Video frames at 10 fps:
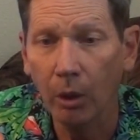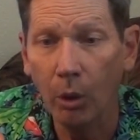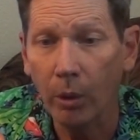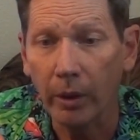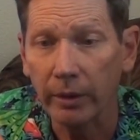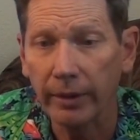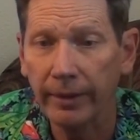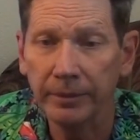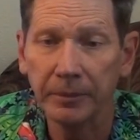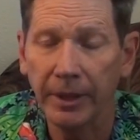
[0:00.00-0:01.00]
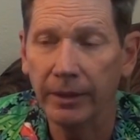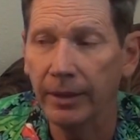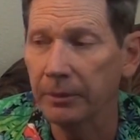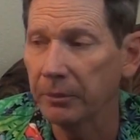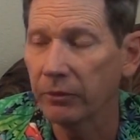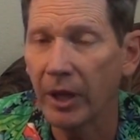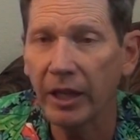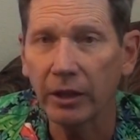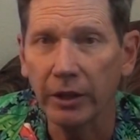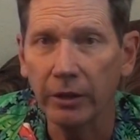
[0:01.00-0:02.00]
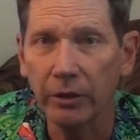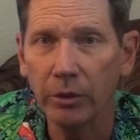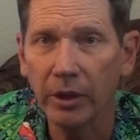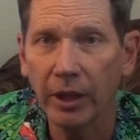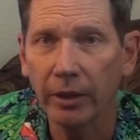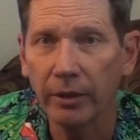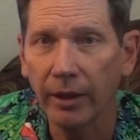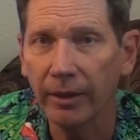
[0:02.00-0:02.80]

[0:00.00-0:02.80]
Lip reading: Or, and frankly, you can